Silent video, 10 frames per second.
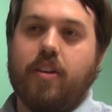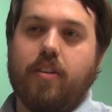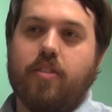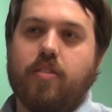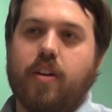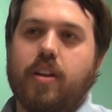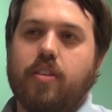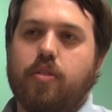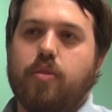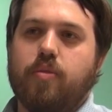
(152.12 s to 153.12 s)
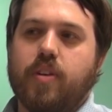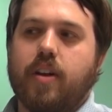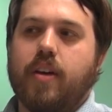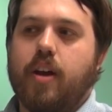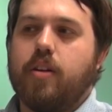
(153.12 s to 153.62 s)
there is trying to
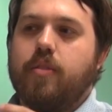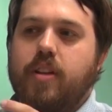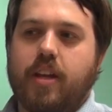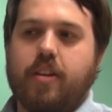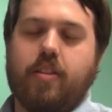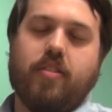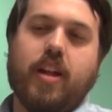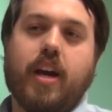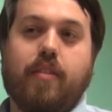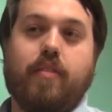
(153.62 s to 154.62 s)
figure out how can we take all this data